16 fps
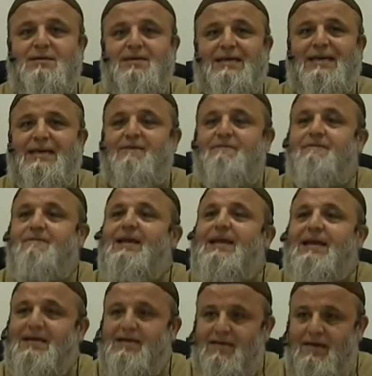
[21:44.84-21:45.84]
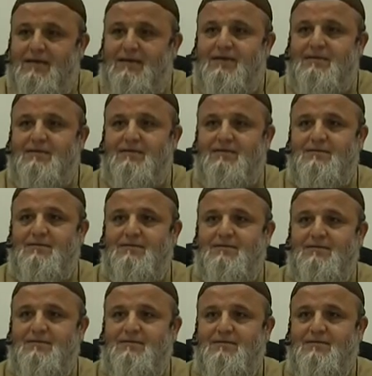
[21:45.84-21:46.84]
get a filling done
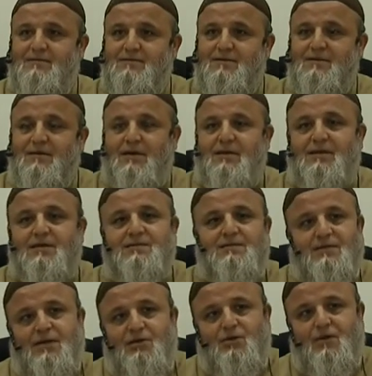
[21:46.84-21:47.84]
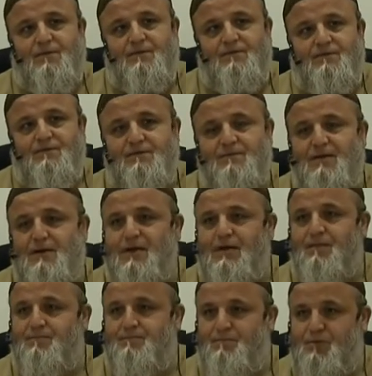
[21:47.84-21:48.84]
in a state of
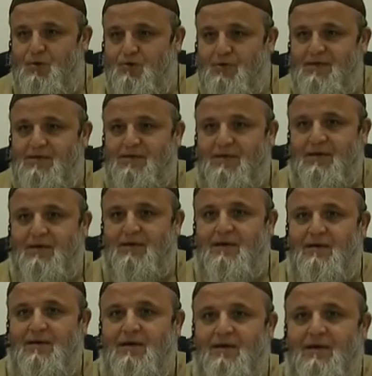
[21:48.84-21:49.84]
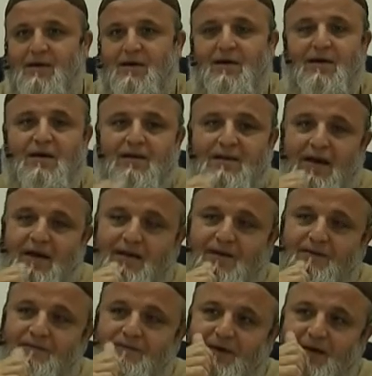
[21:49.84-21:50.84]
purity,
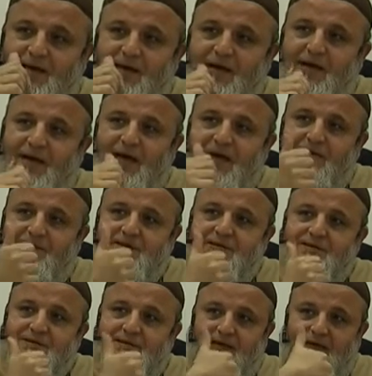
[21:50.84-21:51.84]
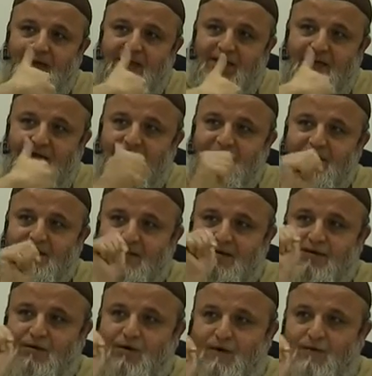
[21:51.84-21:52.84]
that filling covers the inner
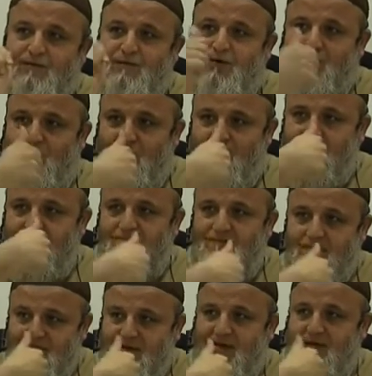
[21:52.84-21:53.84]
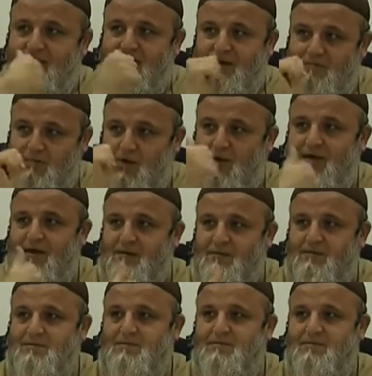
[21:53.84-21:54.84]
of your teeth,
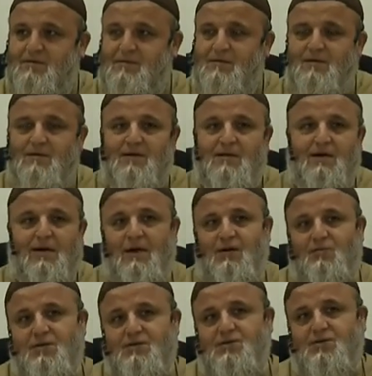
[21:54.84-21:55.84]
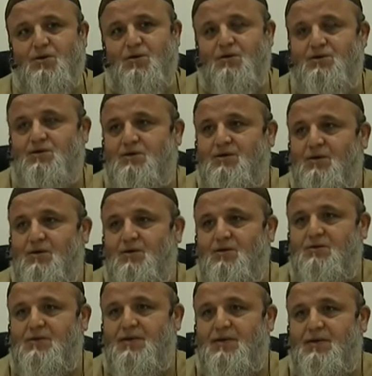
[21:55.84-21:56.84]
molar. And once you go
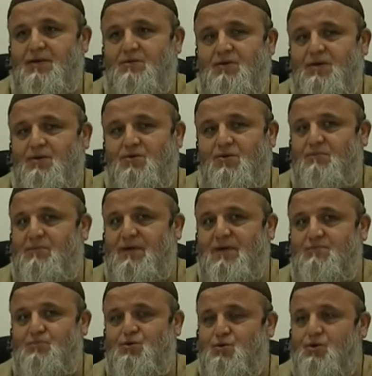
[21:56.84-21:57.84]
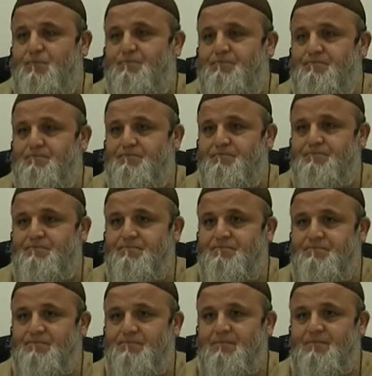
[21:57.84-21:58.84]
and take become junub.
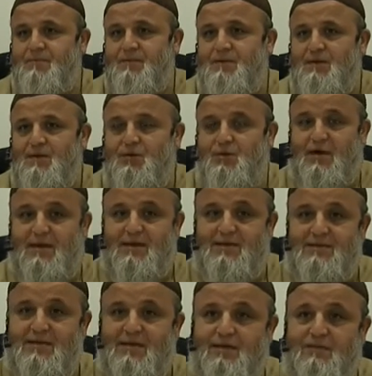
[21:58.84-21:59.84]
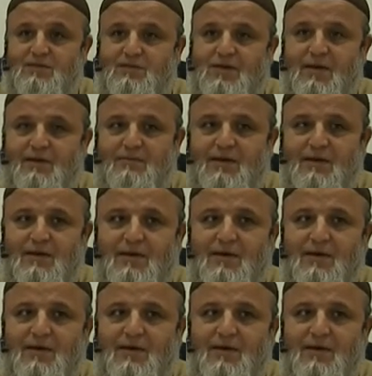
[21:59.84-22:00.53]
You are in a state of janaba.